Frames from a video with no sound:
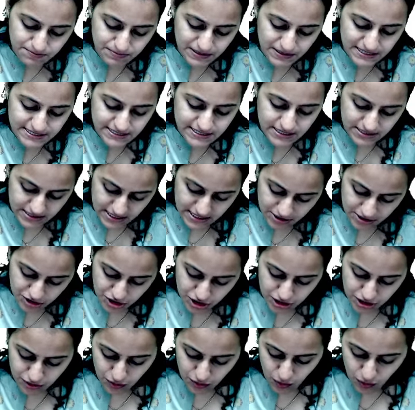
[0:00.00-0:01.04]

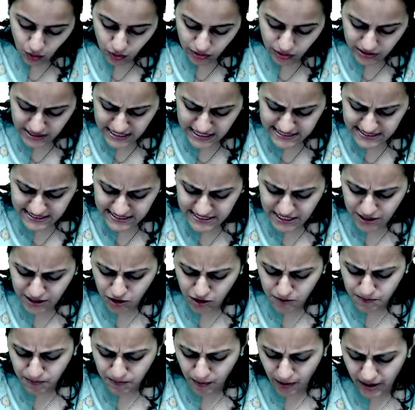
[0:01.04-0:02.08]
presentation, only
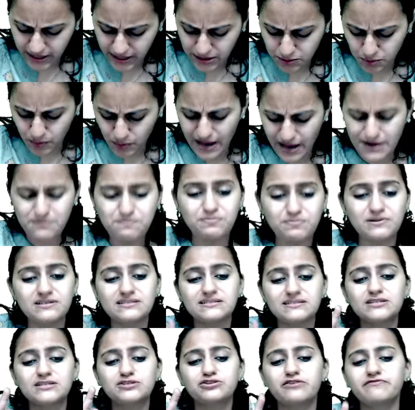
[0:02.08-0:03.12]

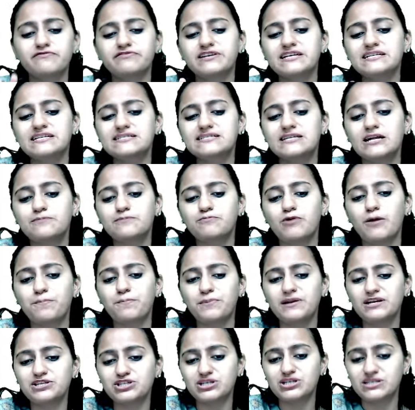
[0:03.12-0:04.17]
0.1% of T cell
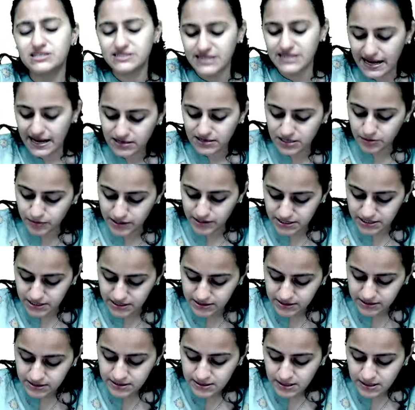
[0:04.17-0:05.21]
population is
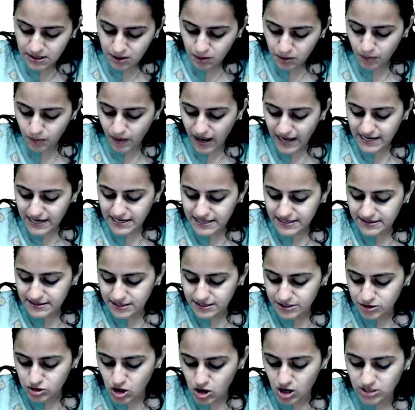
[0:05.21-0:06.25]
activated, while in the
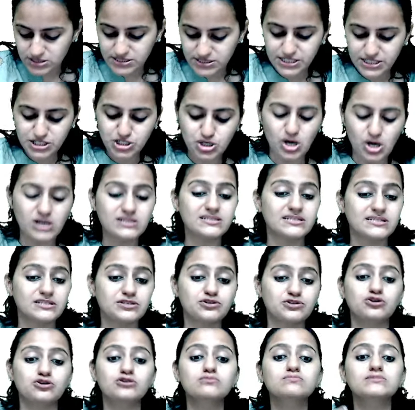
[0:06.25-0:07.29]
toxic shock
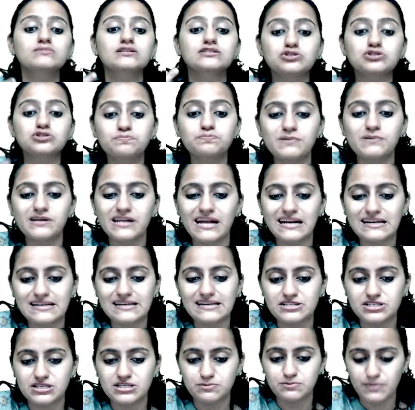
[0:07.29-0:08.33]
syndrome, the super
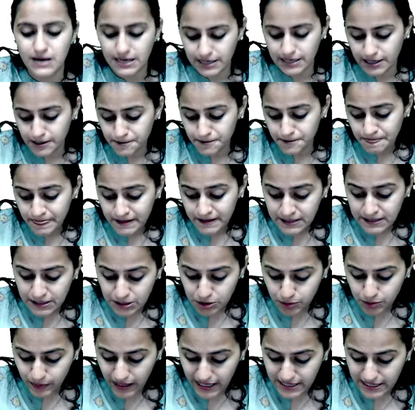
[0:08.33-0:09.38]
antigen wala,
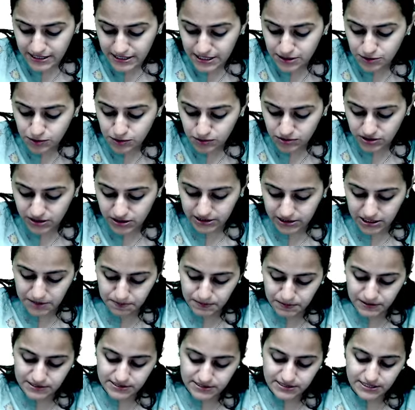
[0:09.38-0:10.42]
20 to
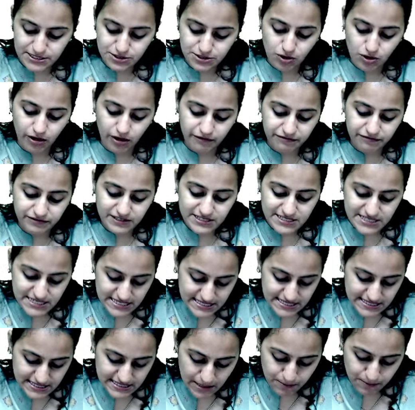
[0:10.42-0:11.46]
30% of the T
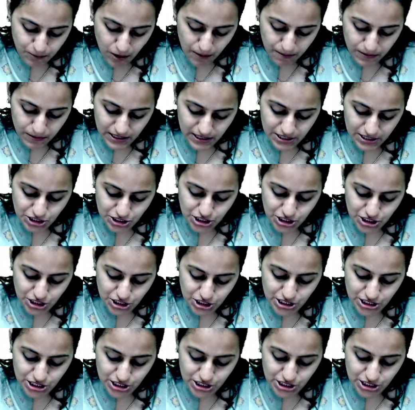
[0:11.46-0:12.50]
cell population
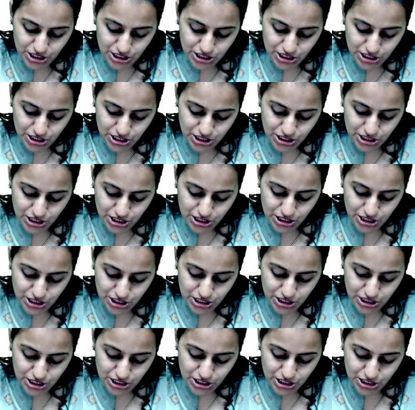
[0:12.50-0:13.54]
is
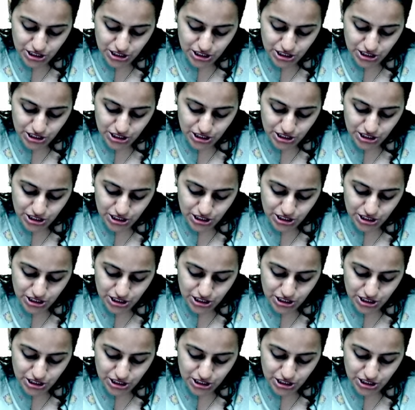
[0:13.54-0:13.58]
also